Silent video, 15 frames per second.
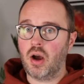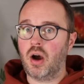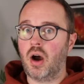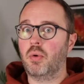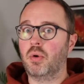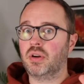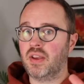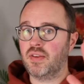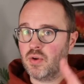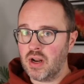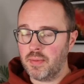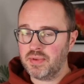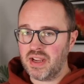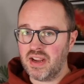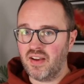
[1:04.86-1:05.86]
I will give you an
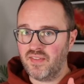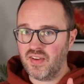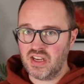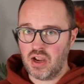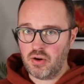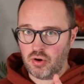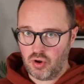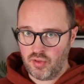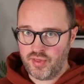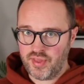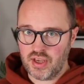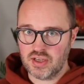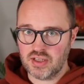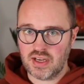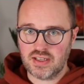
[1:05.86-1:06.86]
update video on
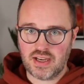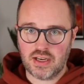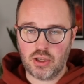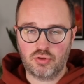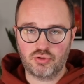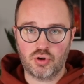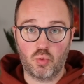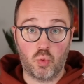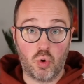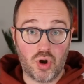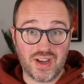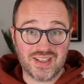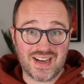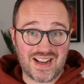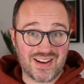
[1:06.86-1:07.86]
Thursday taking you through what
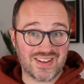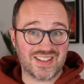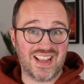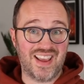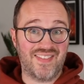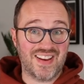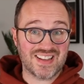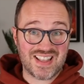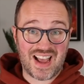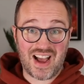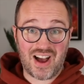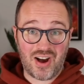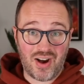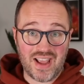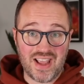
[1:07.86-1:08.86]
is announced, if it's that
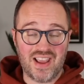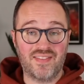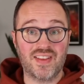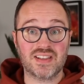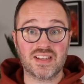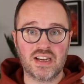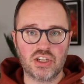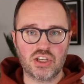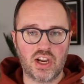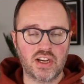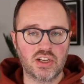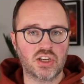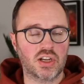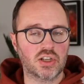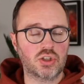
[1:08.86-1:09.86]
high, if there's any
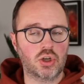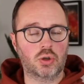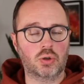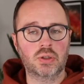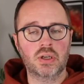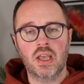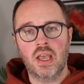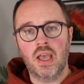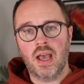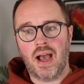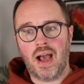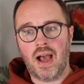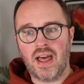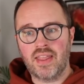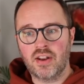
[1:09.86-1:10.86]
change at all.
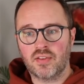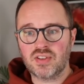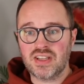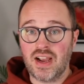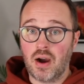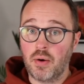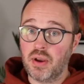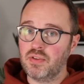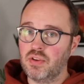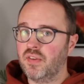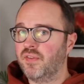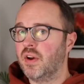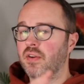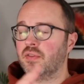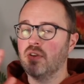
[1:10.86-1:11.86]
And then obviously I'll give you
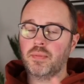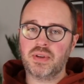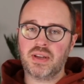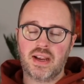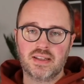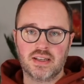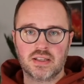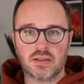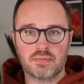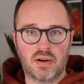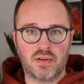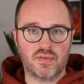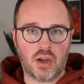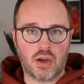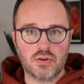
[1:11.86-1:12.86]
further updates as the
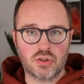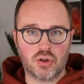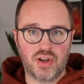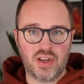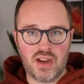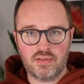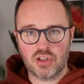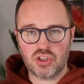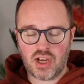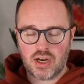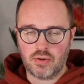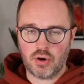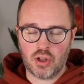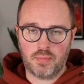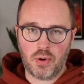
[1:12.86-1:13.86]
month goes on here on the channel
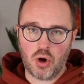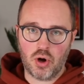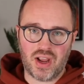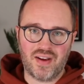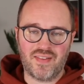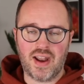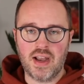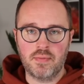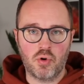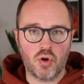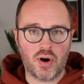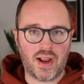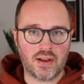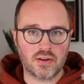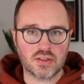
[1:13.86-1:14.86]
and on the blog if any more
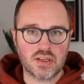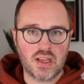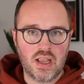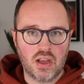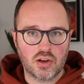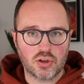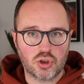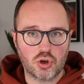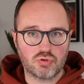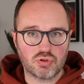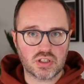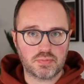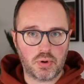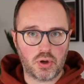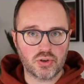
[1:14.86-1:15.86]
accounts do
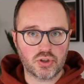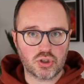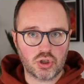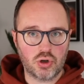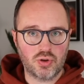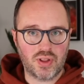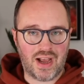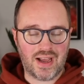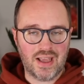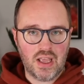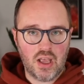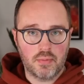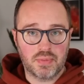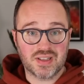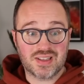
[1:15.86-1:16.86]
respond to that.
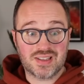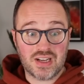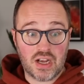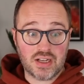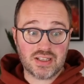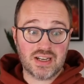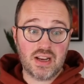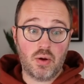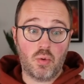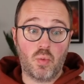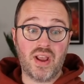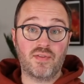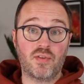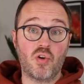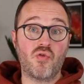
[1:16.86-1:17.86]
But certainly we
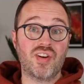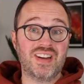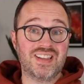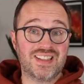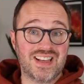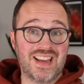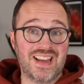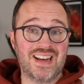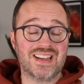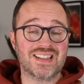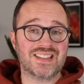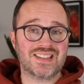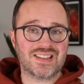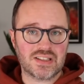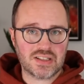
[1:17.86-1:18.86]
have already seen
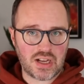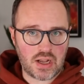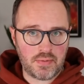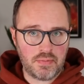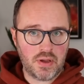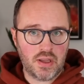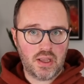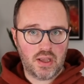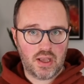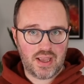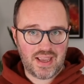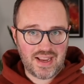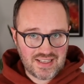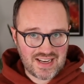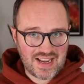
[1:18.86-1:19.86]
some
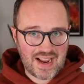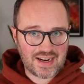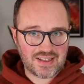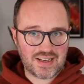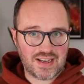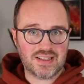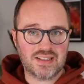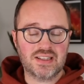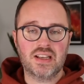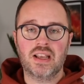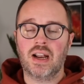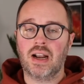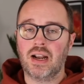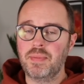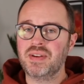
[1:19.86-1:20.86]
easy access,
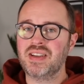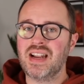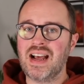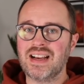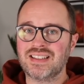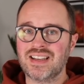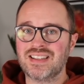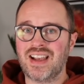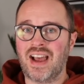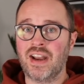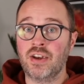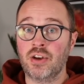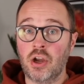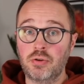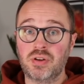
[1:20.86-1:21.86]
limited access
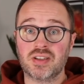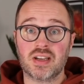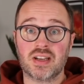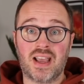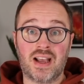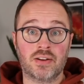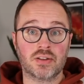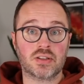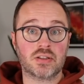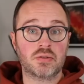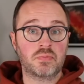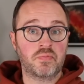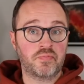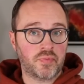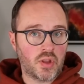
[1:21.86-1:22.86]
and notice accounts
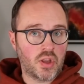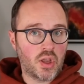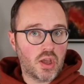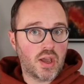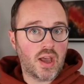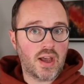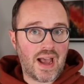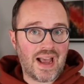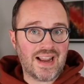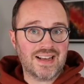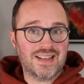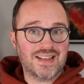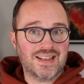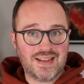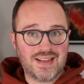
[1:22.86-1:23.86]

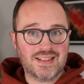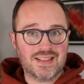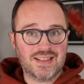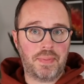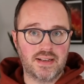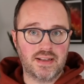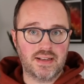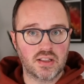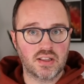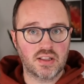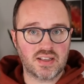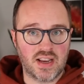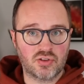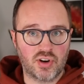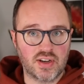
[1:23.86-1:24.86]
anticipating this
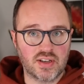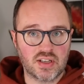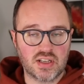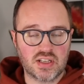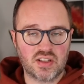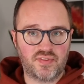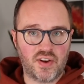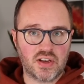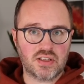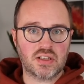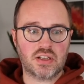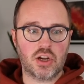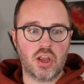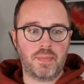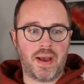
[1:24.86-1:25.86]
increase. So this is the first thing to
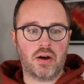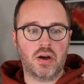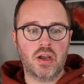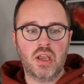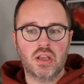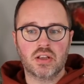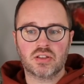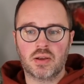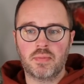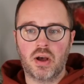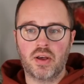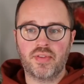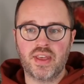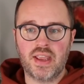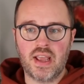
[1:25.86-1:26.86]
tell you about some
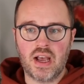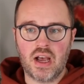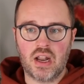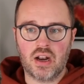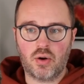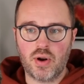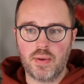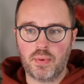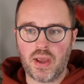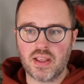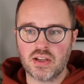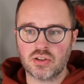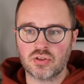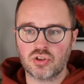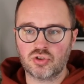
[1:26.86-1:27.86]
of the, and I'll quickly get
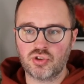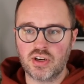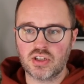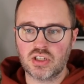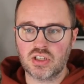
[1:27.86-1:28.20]
this on the screen just to